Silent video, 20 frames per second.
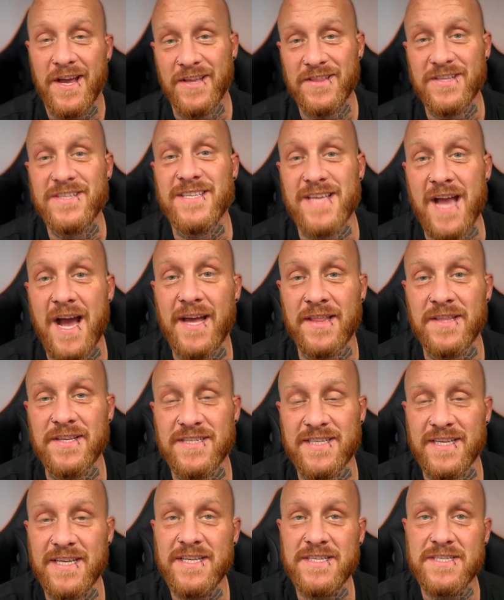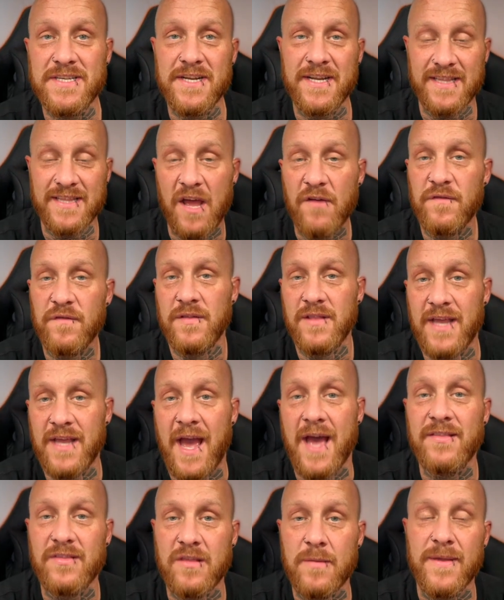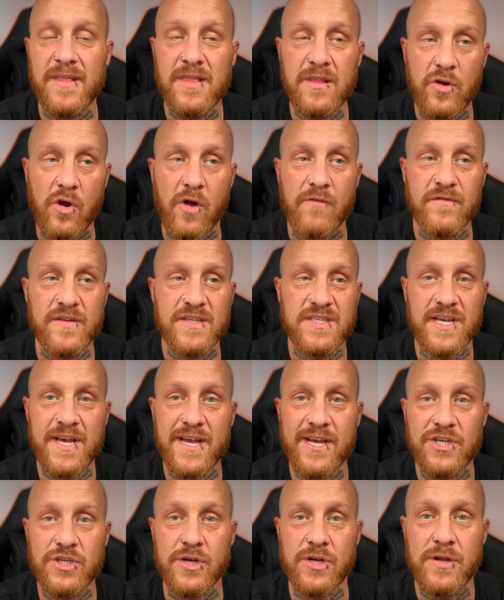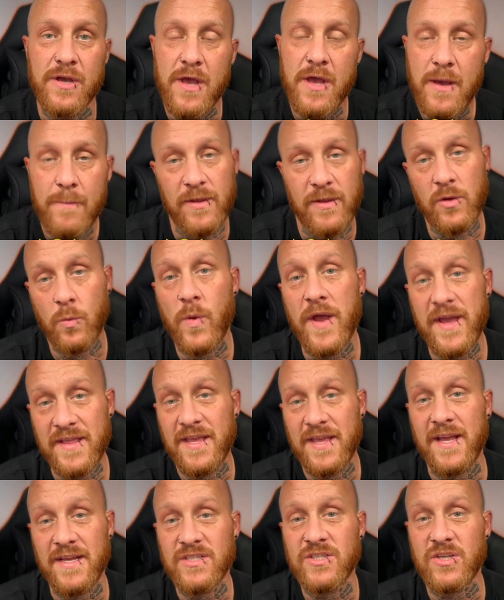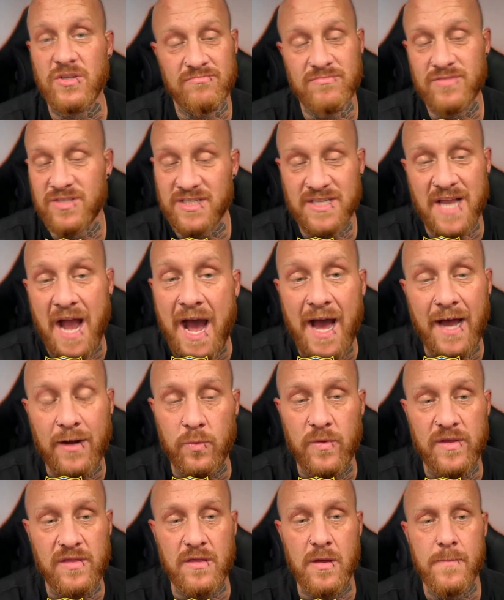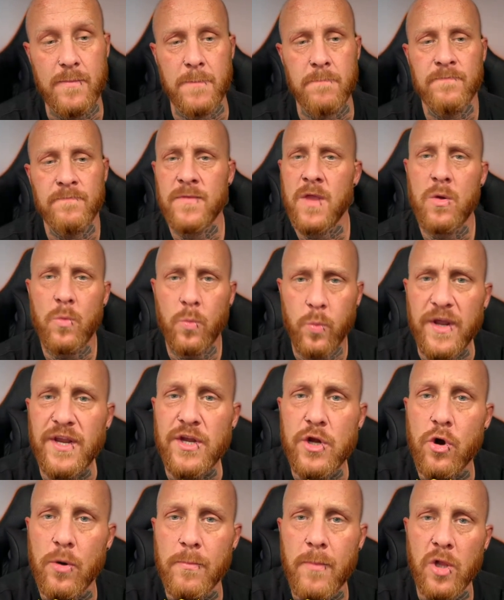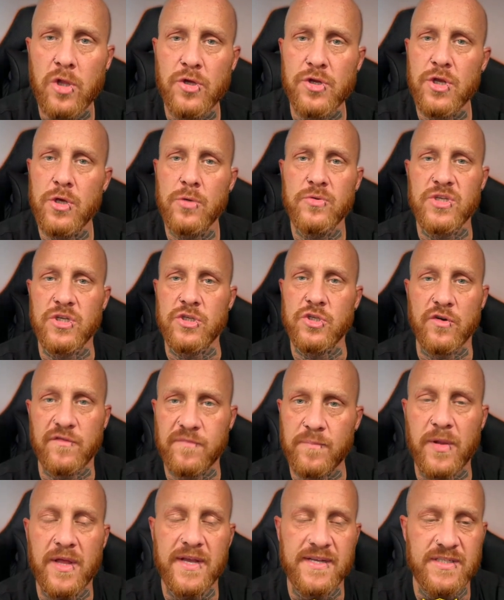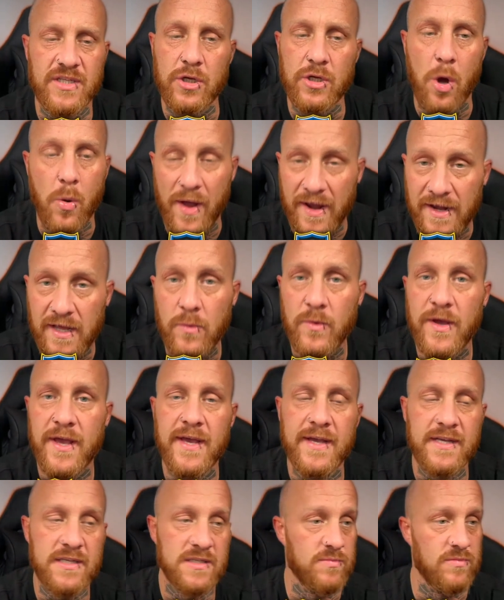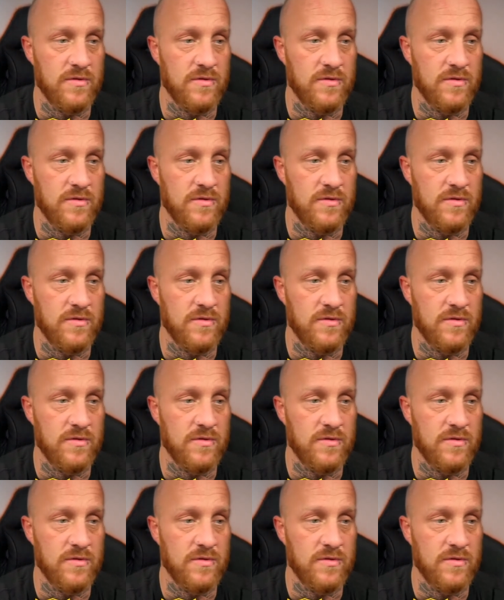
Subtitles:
at the start of the season. I definitely had them in the conversation, but the way that he's started with them, and we know Molineux is a tough place to go anyway.